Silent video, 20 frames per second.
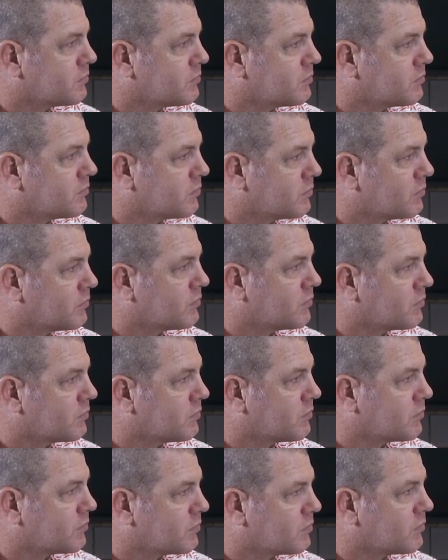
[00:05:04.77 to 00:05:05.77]

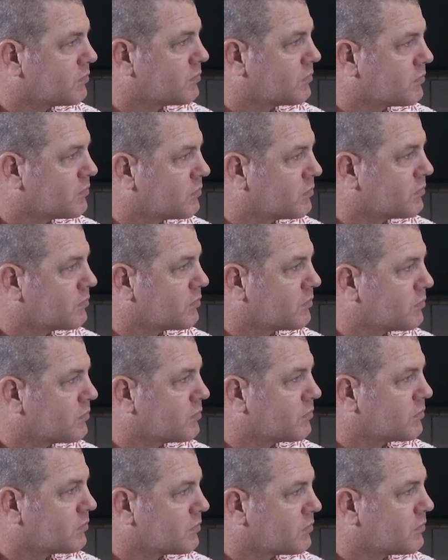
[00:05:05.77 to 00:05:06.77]

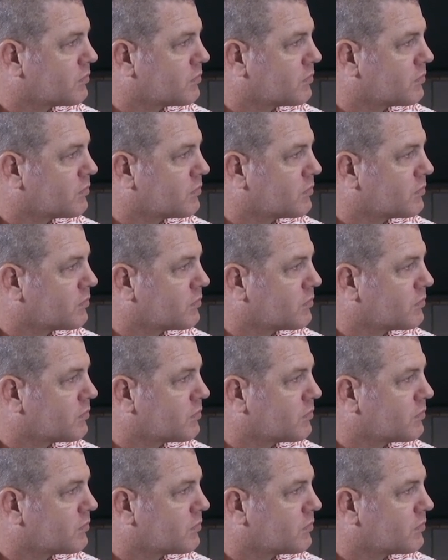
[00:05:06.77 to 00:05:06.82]
(not speaking)